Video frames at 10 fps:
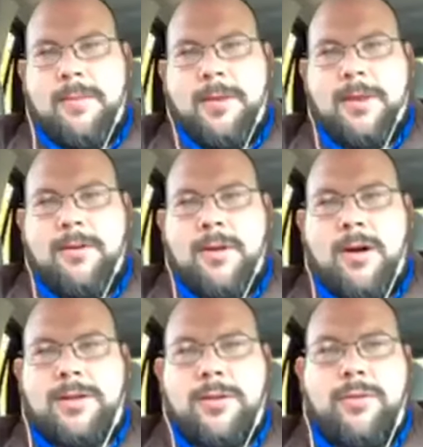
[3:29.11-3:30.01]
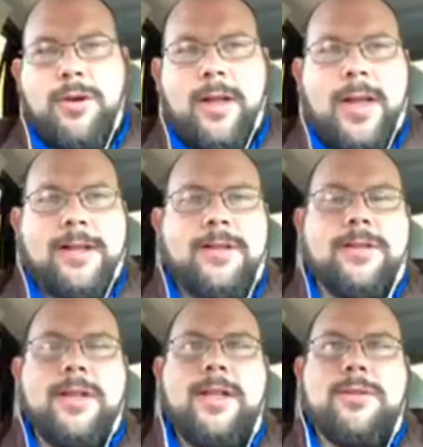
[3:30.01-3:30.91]
but there were also real answers
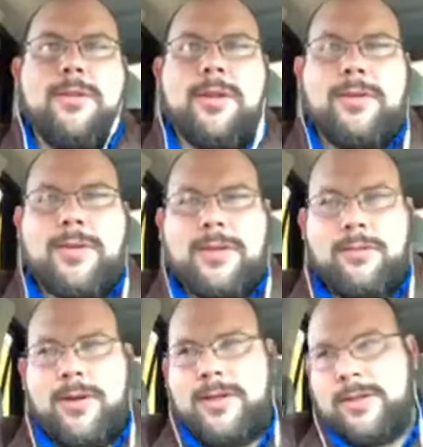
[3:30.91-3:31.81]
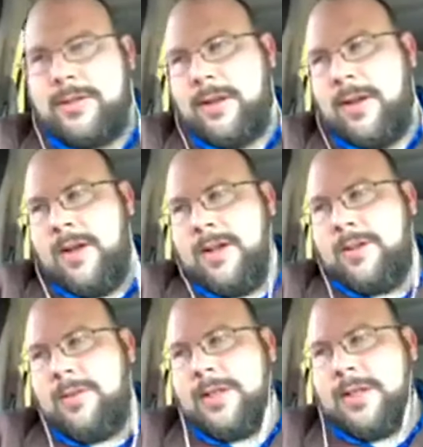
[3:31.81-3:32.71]
to each one of those situations.
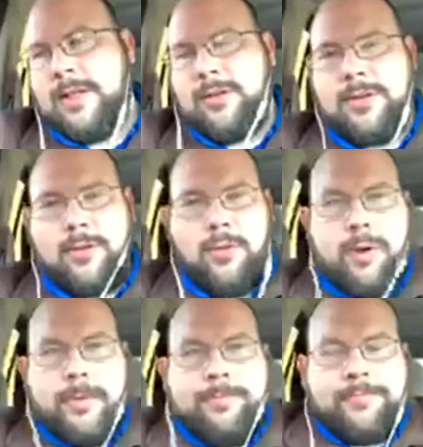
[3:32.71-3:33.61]
So I want to tell you a little story.